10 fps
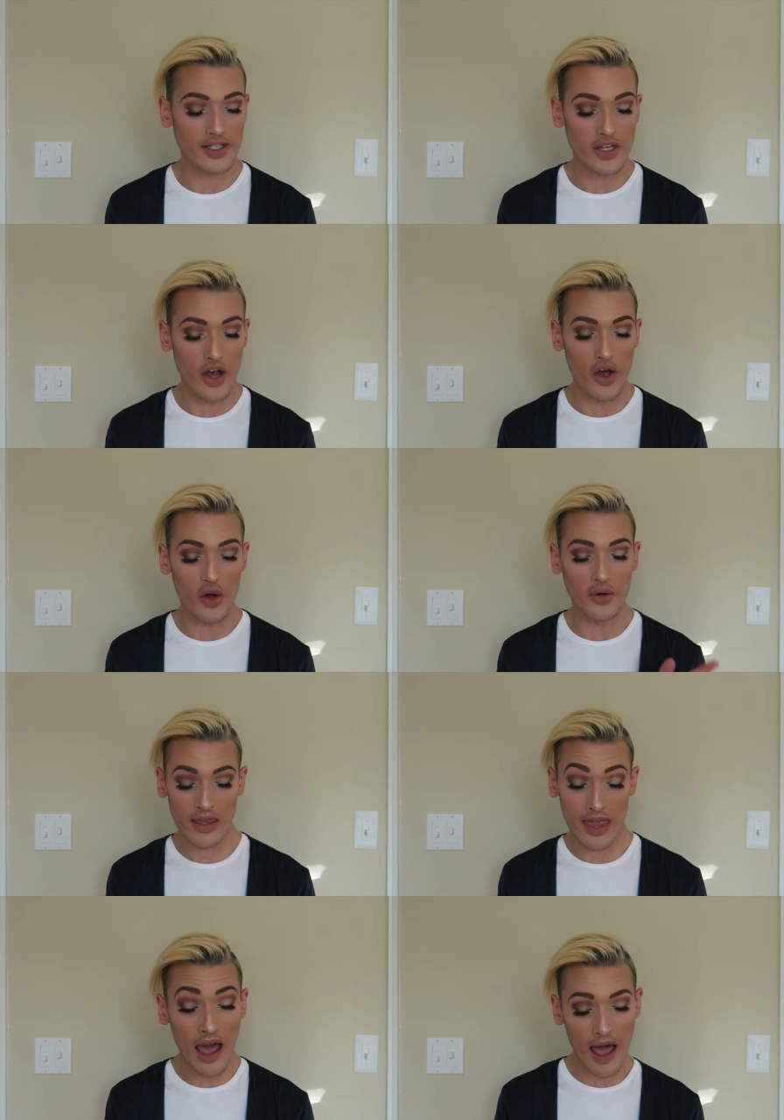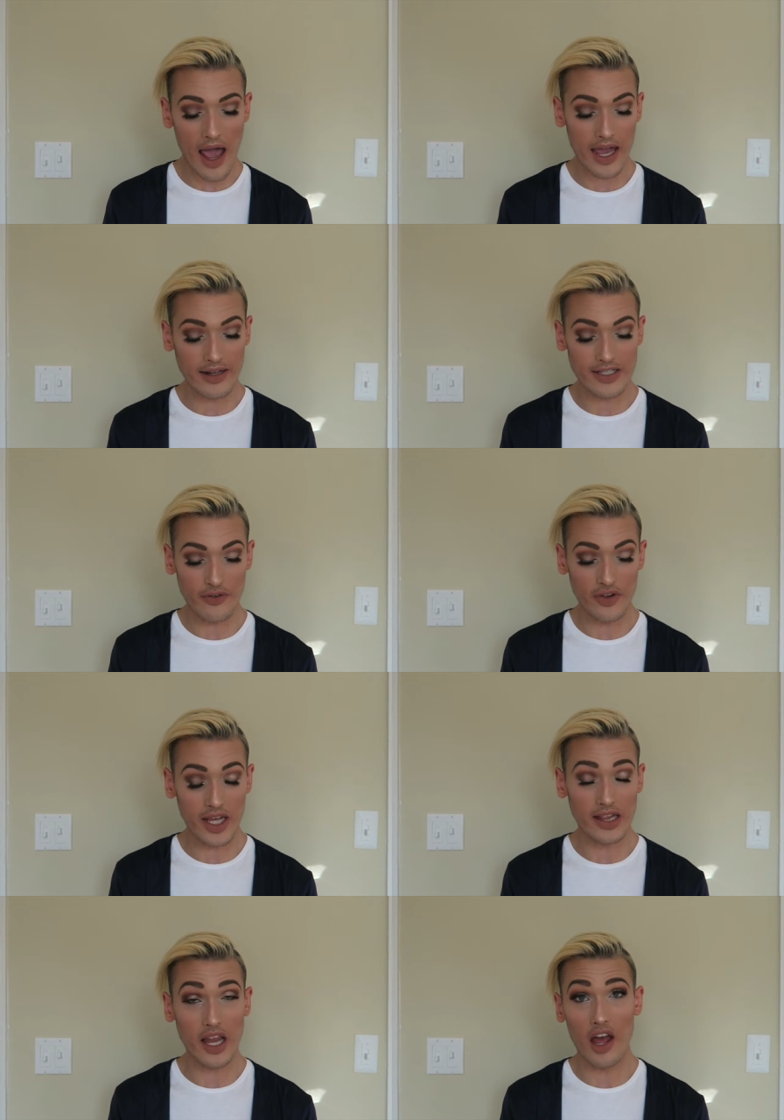So yeah, I
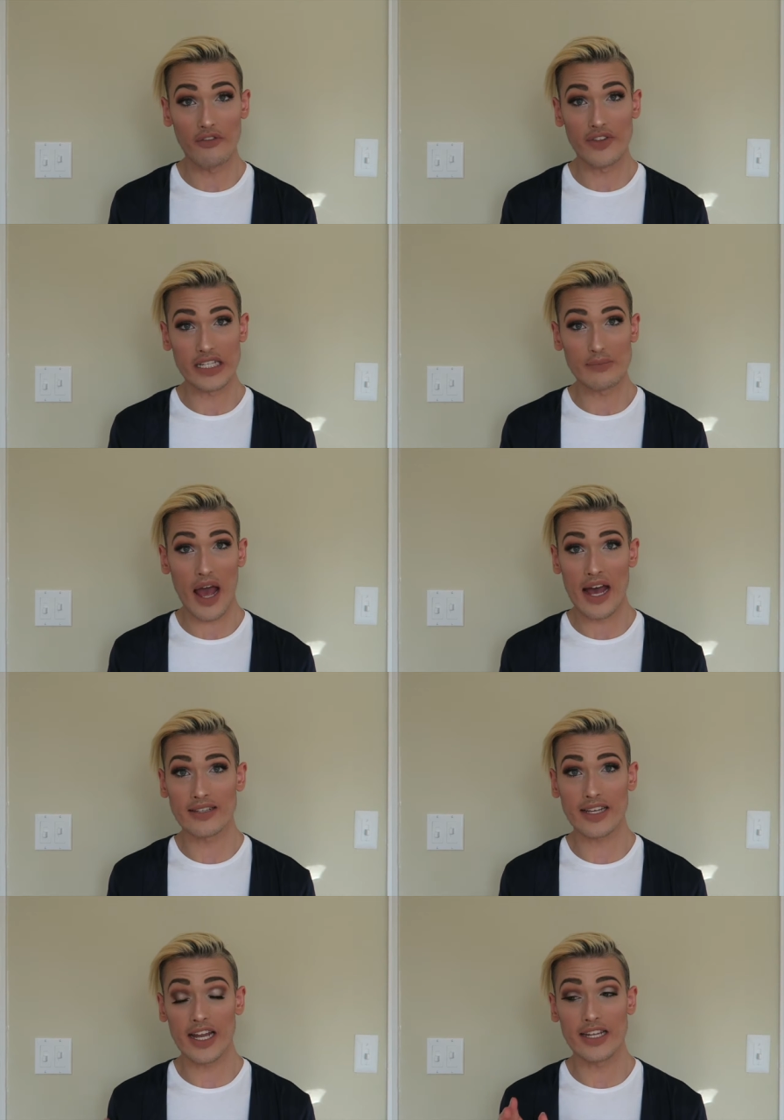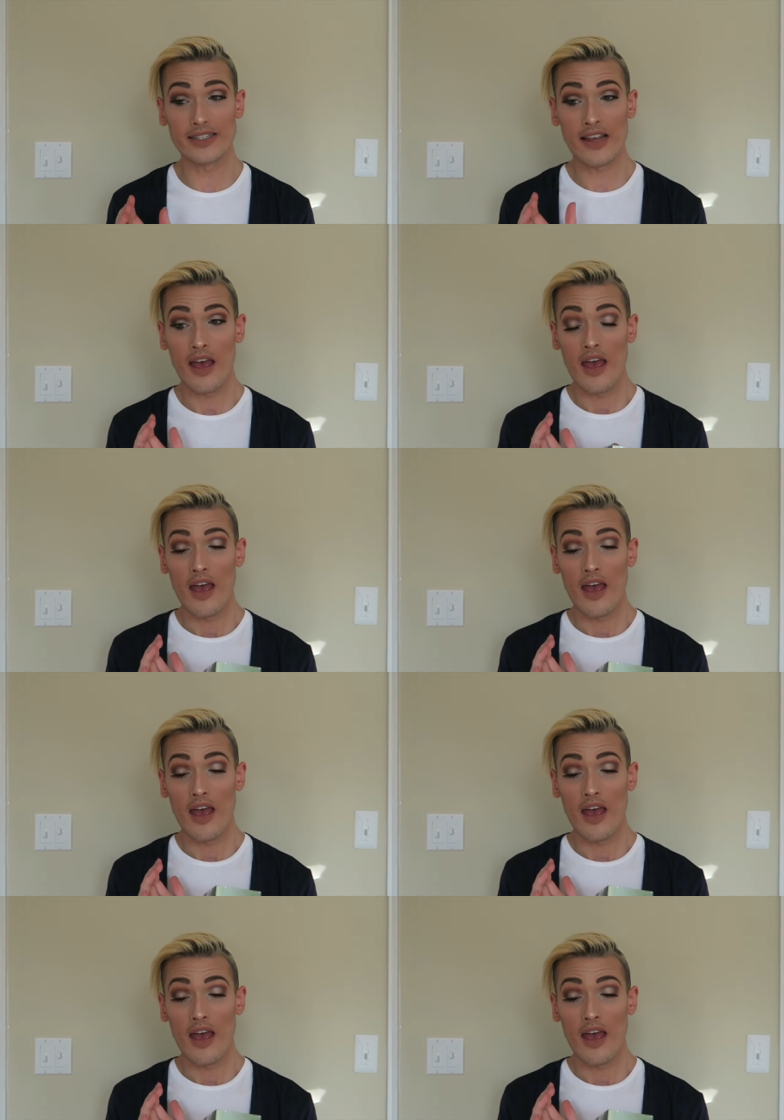definitely love this mask. It is